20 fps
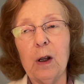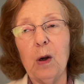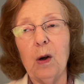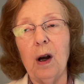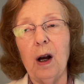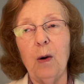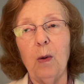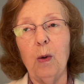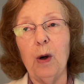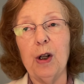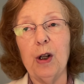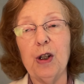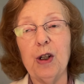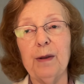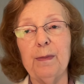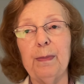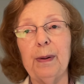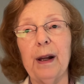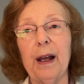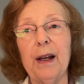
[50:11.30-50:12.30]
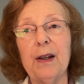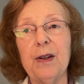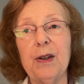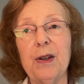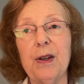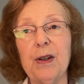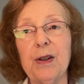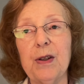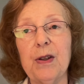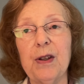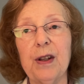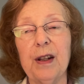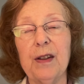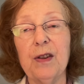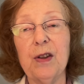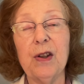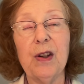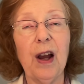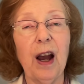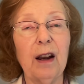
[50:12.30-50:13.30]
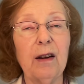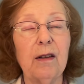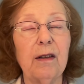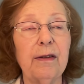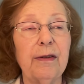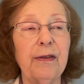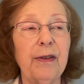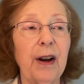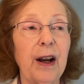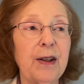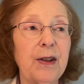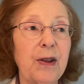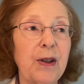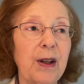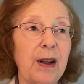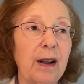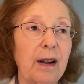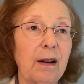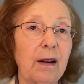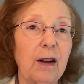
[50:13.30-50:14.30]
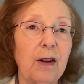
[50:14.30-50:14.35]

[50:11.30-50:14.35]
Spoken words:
worship places and sacrificing